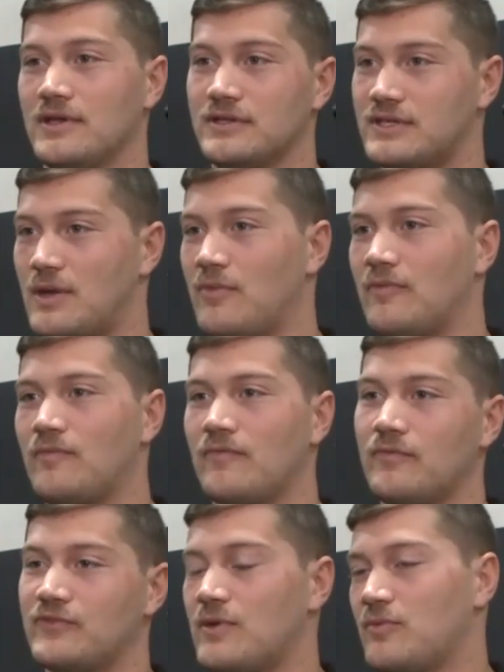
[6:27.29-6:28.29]
some of,
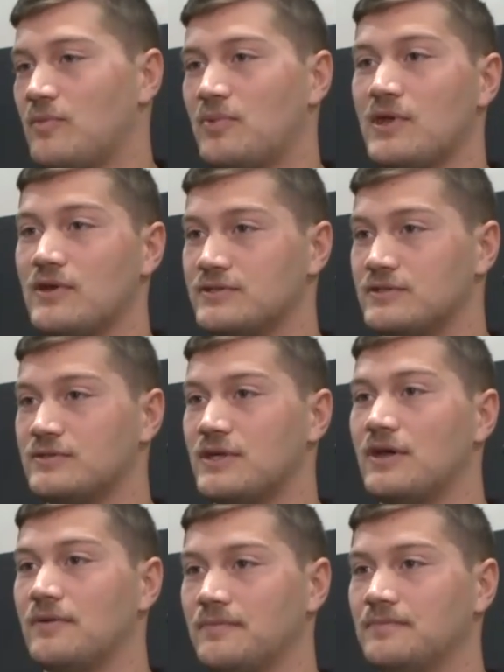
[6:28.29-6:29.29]
some of the players who
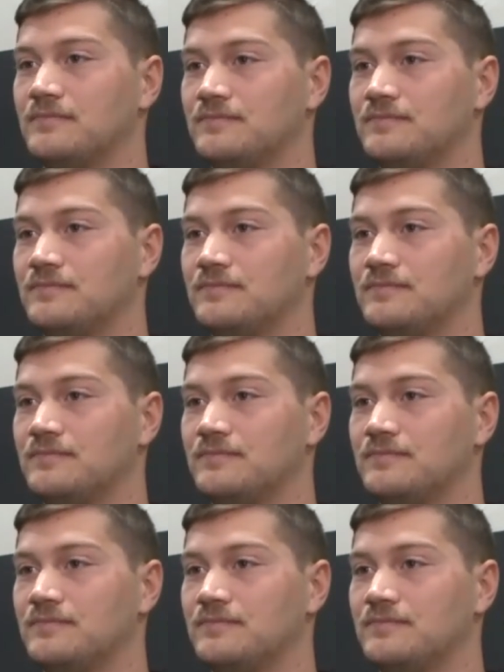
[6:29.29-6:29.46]
don't.